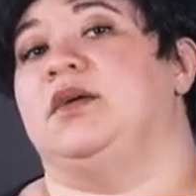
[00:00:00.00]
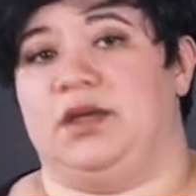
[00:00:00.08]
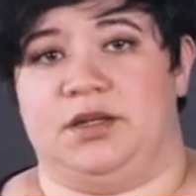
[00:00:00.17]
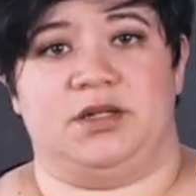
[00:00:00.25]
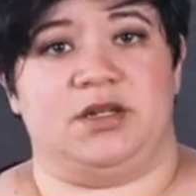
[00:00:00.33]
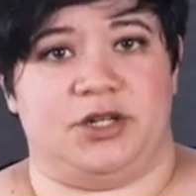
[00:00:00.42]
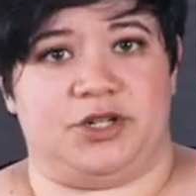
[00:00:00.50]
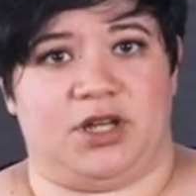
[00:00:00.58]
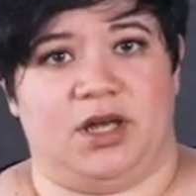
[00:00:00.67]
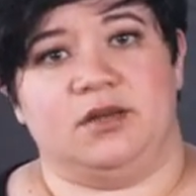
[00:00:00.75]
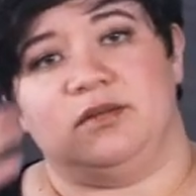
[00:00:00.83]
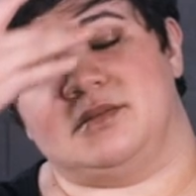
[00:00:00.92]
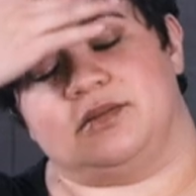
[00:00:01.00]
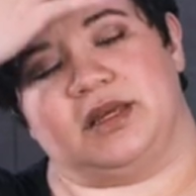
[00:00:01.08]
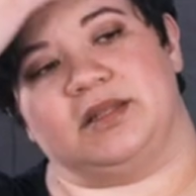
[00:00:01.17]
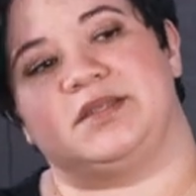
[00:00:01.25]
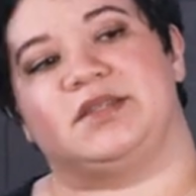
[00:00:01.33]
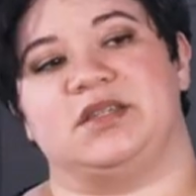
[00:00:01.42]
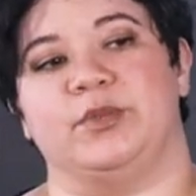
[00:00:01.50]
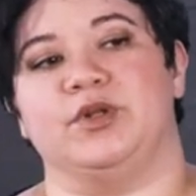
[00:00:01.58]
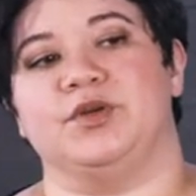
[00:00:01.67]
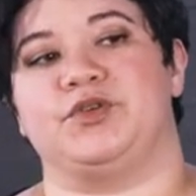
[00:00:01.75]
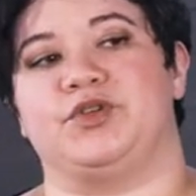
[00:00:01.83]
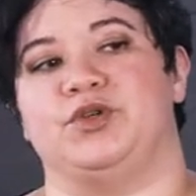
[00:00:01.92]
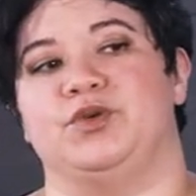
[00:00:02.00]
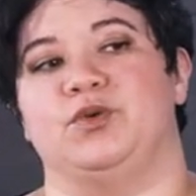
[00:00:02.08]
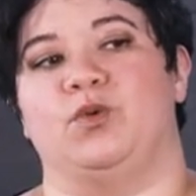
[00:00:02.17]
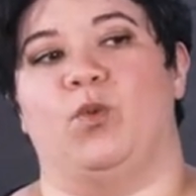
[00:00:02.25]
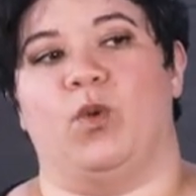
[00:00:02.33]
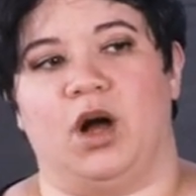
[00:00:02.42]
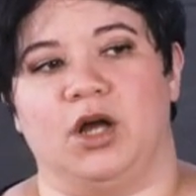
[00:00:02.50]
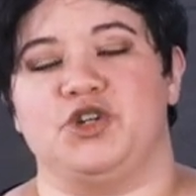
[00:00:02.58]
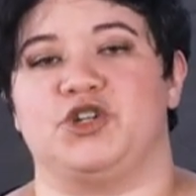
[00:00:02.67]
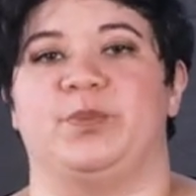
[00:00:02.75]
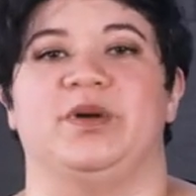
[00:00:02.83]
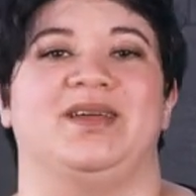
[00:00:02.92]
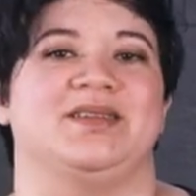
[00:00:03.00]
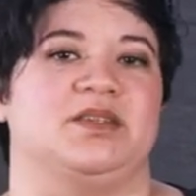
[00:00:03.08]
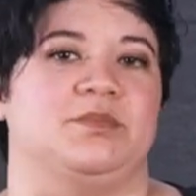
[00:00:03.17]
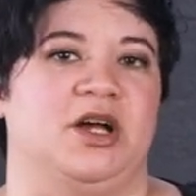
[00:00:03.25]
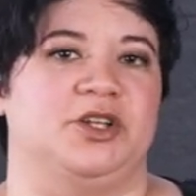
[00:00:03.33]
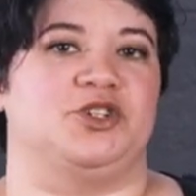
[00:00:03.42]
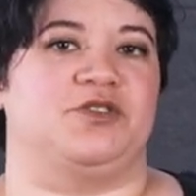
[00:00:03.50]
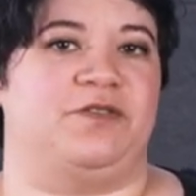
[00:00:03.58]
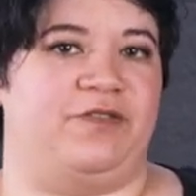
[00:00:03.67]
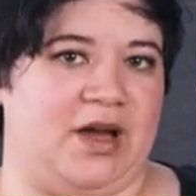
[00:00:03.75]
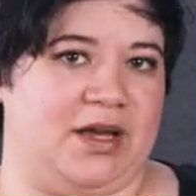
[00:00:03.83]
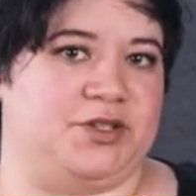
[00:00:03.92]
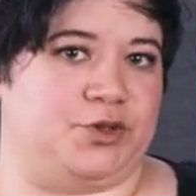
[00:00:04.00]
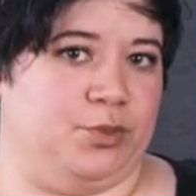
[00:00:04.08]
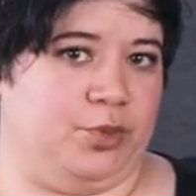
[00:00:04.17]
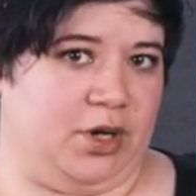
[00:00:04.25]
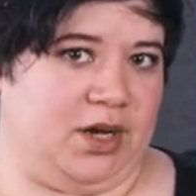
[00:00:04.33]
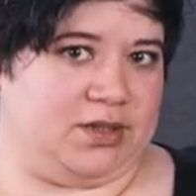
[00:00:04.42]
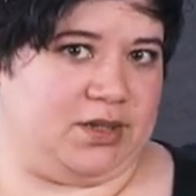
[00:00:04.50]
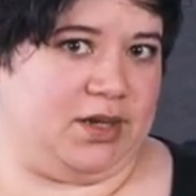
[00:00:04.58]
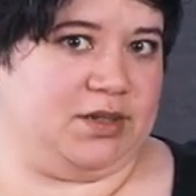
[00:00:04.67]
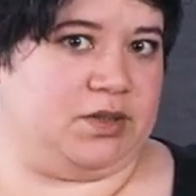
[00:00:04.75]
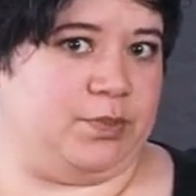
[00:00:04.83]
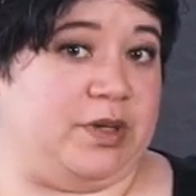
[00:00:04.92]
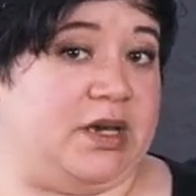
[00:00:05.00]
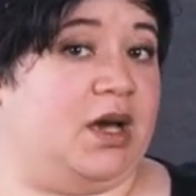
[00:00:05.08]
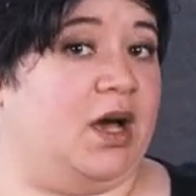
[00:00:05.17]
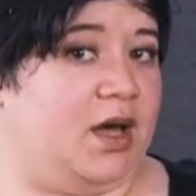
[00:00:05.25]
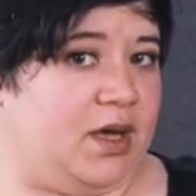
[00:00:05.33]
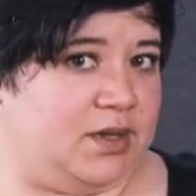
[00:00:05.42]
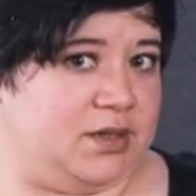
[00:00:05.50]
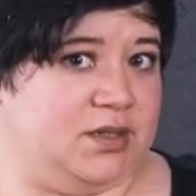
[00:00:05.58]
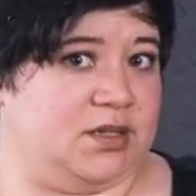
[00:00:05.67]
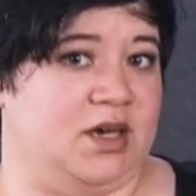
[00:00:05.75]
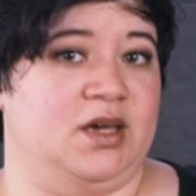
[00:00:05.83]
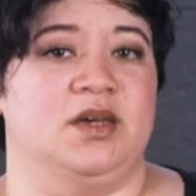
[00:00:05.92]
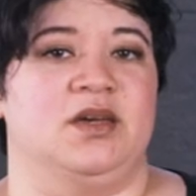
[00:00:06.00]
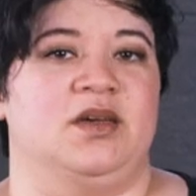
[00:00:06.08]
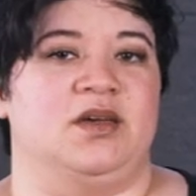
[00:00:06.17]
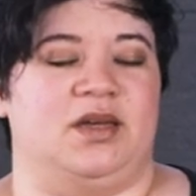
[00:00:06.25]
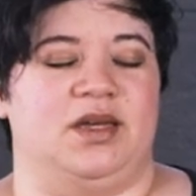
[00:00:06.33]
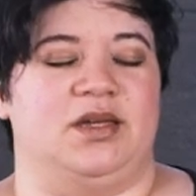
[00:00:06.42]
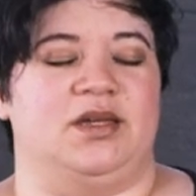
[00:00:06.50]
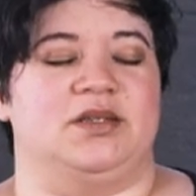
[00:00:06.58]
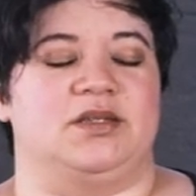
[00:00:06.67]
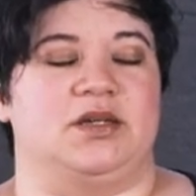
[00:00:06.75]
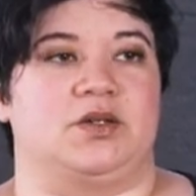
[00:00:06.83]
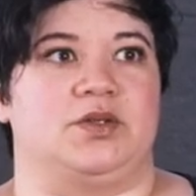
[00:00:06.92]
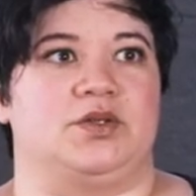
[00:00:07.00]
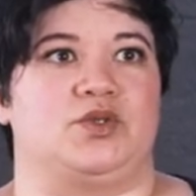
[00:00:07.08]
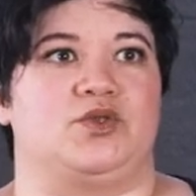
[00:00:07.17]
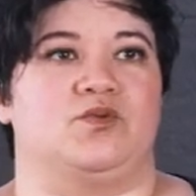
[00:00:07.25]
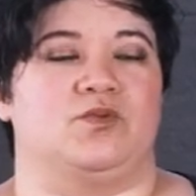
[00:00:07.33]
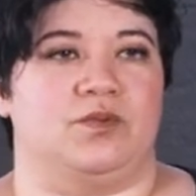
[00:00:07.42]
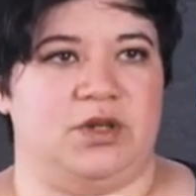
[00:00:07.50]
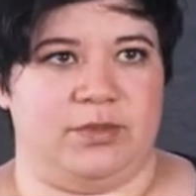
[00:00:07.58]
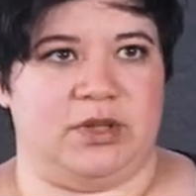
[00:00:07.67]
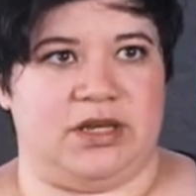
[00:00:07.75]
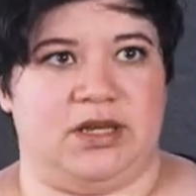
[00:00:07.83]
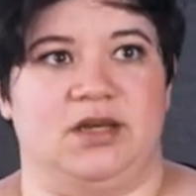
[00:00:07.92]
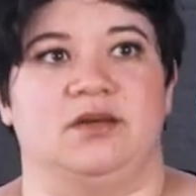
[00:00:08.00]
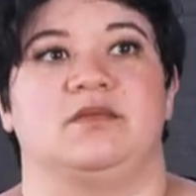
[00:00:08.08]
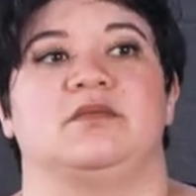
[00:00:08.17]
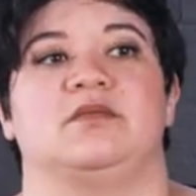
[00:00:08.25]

Indonesia. It's similar to washed, but it's a much faster process because it is extremely